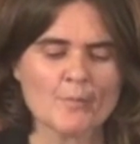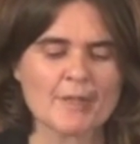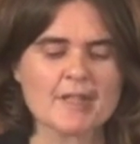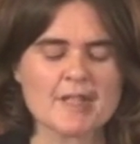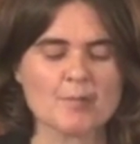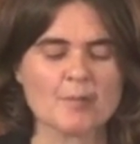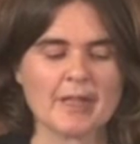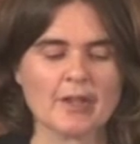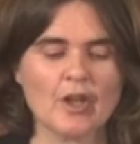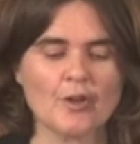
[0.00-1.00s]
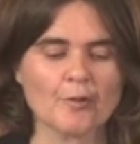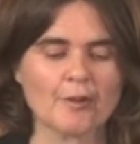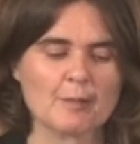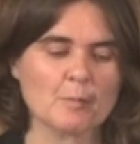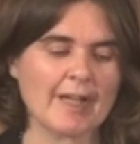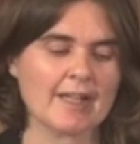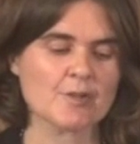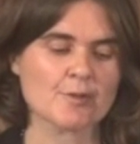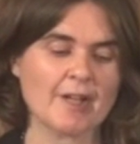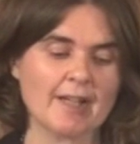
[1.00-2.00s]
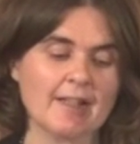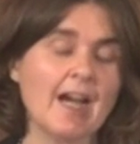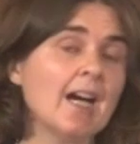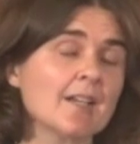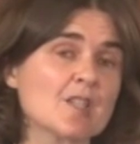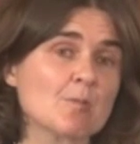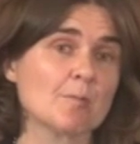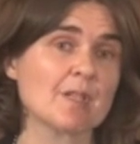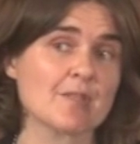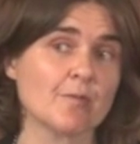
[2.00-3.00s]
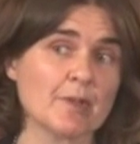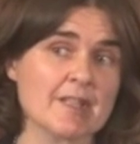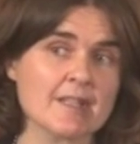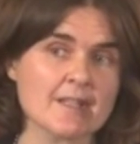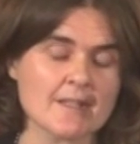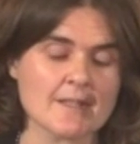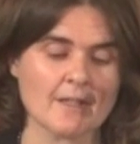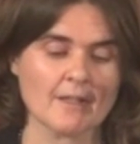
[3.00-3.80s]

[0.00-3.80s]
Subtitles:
but this would be a concrete way to try and enhance women's voices